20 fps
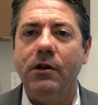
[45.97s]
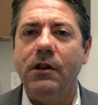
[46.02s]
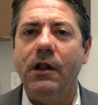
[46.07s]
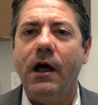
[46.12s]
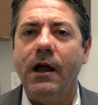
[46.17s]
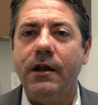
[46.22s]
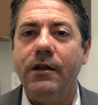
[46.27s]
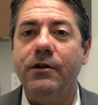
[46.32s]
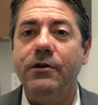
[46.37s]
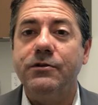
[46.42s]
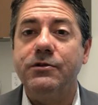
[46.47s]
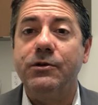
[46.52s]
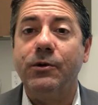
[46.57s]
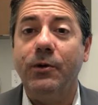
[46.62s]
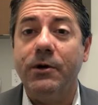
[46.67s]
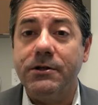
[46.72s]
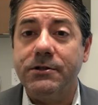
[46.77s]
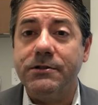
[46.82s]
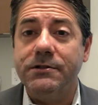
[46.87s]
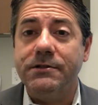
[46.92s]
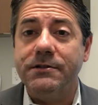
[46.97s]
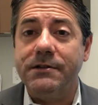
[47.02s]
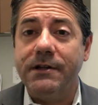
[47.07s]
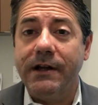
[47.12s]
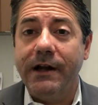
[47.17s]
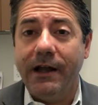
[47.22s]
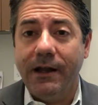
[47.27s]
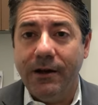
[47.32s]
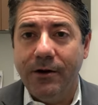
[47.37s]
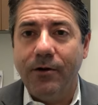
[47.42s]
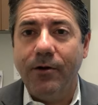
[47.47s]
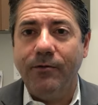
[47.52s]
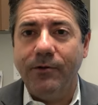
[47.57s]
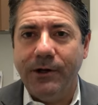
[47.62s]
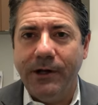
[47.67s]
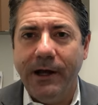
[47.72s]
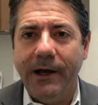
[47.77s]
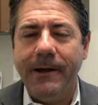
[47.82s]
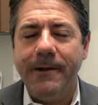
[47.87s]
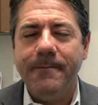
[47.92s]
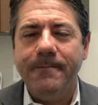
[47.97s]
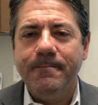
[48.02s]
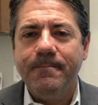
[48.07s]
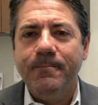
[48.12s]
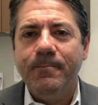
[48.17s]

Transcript: lot of those questions that I hear every day.